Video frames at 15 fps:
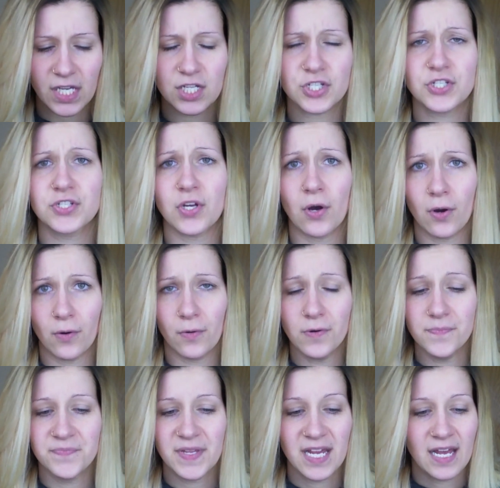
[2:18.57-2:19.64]

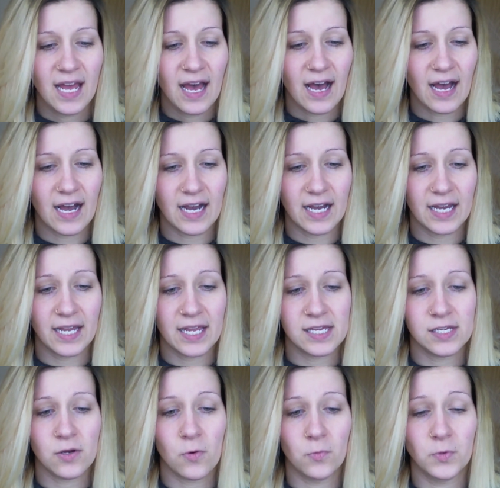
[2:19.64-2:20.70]
So
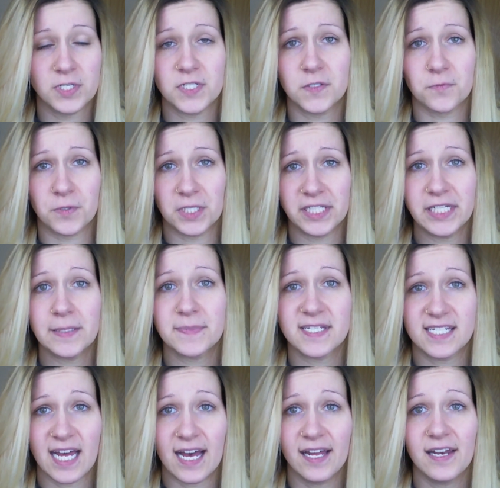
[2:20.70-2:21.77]
I was really
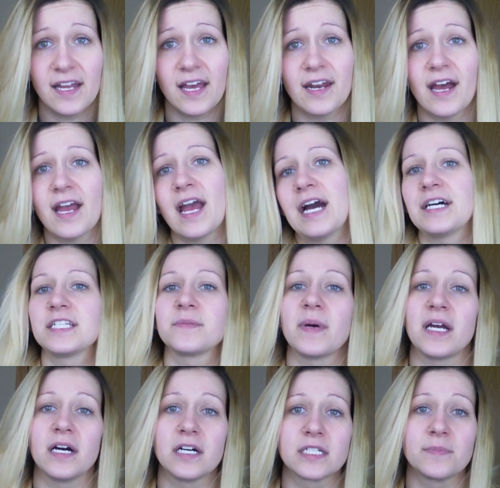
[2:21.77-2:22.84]
upset, and I asked
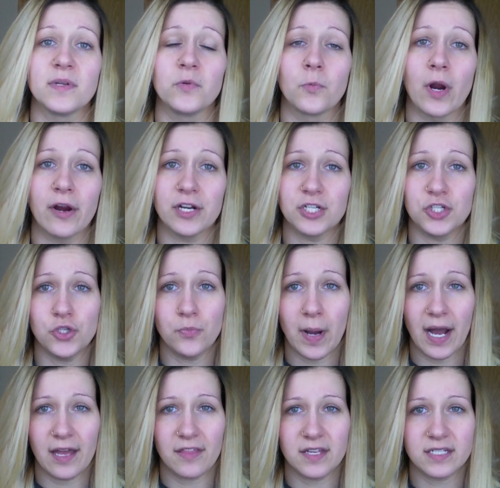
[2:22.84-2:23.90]
my husband, where did you
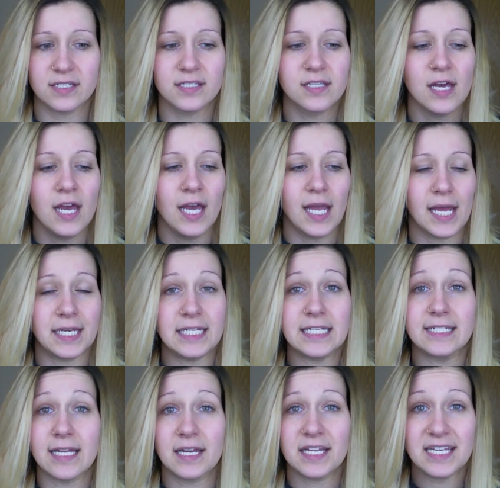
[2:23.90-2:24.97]
buy this? And he
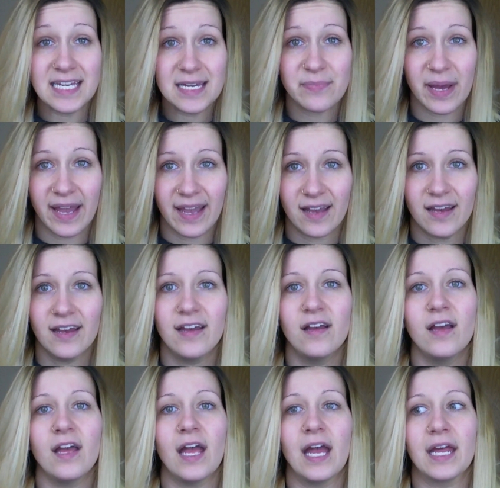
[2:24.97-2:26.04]
said, eBay.
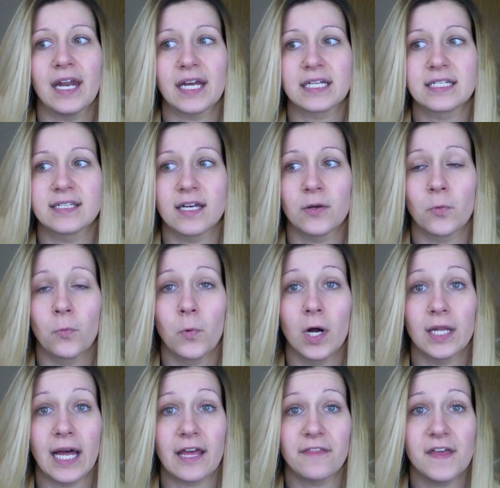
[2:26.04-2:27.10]
And I said,
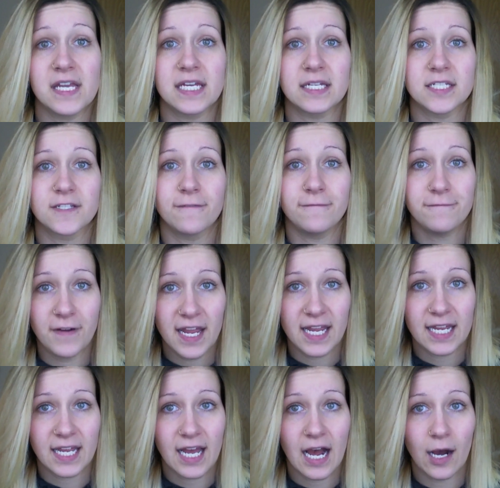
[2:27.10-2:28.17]
well, I think it's
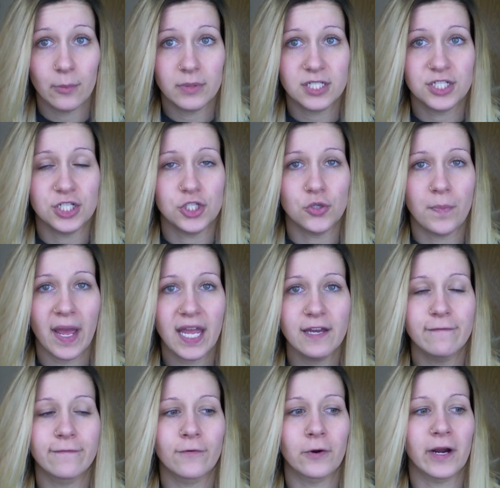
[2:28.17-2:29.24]
fake. How much did you pay
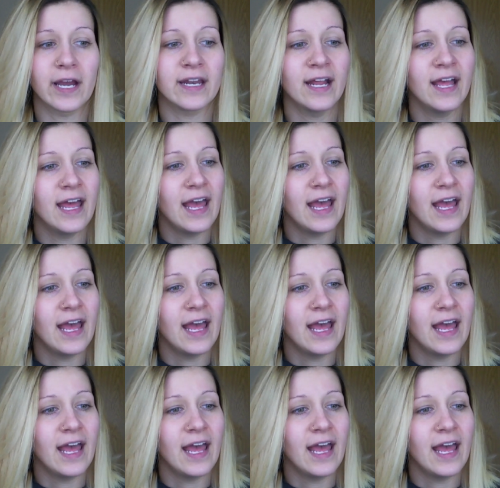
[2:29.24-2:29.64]
for it?